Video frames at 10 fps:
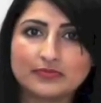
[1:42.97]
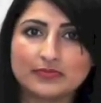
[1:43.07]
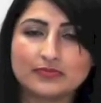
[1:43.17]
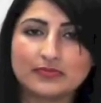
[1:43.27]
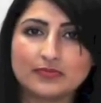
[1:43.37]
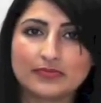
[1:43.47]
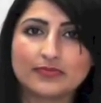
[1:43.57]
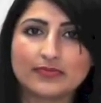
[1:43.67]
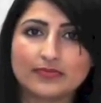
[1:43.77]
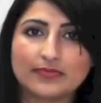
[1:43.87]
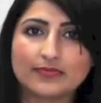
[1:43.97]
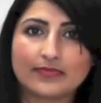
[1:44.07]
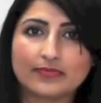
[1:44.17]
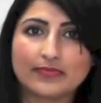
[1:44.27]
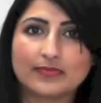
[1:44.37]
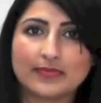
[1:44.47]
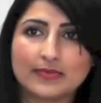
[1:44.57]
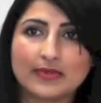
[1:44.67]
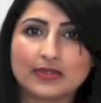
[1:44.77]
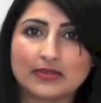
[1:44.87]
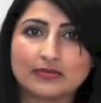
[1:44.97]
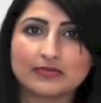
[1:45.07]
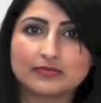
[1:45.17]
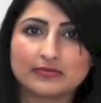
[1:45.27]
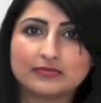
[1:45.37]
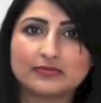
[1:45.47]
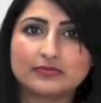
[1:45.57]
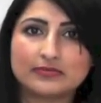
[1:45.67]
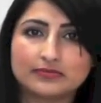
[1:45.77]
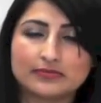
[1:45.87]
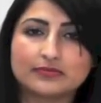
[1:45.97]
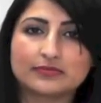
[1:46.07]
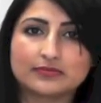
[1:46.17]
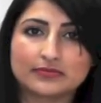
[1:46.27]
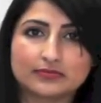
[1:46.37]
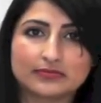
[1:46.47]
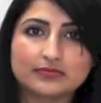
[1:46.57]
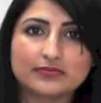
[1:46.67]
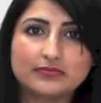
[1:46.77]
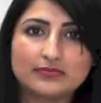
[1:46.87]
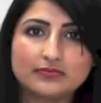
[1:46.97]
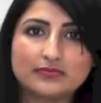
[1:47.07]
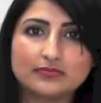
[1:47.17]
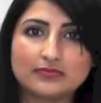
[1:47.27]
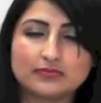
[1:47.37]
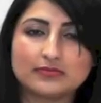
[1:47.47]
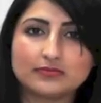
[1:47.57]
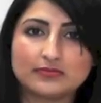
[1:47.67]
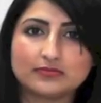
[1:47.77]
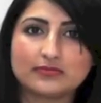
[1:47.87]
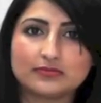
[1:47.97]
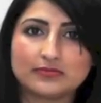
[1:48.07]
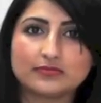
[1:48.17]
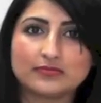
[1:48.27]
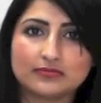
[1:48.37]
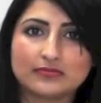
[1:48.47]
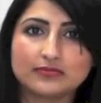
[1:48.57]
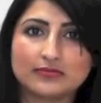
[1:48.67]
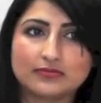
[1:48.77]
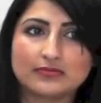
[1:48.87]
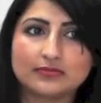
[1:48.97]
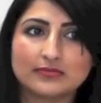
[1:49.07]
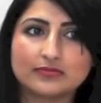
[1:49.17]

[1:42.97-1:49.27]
(silent)